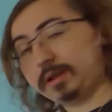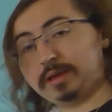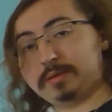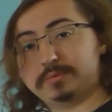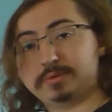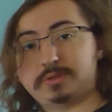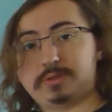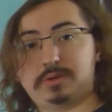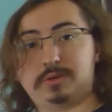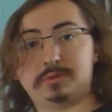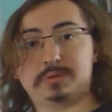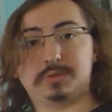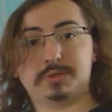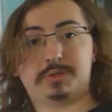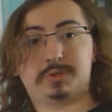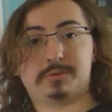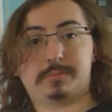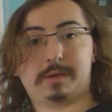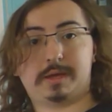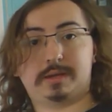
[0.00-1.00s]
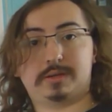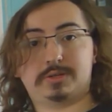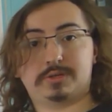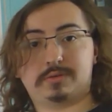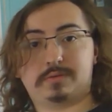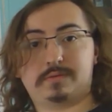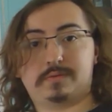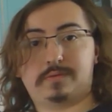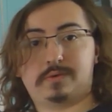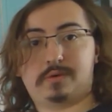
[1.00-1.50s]
able to use the
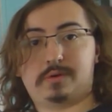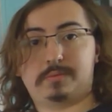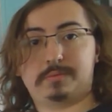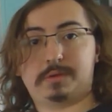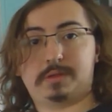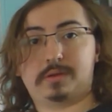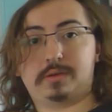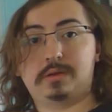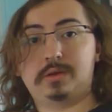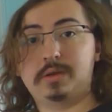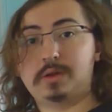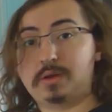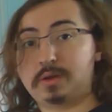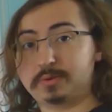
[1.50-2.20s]
summation formula.